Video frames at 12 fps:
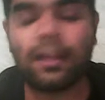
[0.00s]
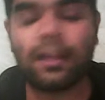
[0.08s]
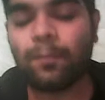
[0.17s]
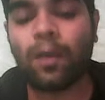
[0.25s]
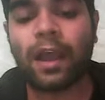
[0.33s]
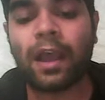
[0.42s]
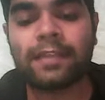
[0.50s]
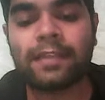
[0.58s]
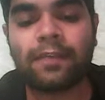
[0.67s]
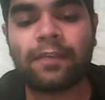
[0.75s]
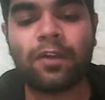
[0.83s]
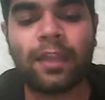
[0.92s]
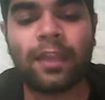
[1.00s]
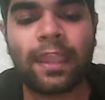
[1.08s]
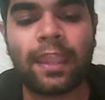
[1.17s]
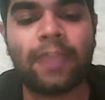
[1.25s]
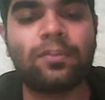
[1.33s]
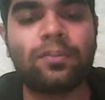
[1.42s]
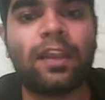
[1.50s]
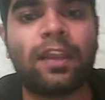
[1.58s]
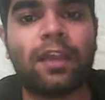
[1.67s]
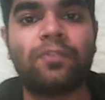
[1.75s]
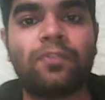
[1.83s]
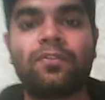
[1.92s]
guys, I want hey to the
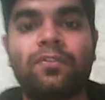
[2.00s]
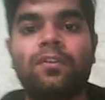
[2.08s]
guys.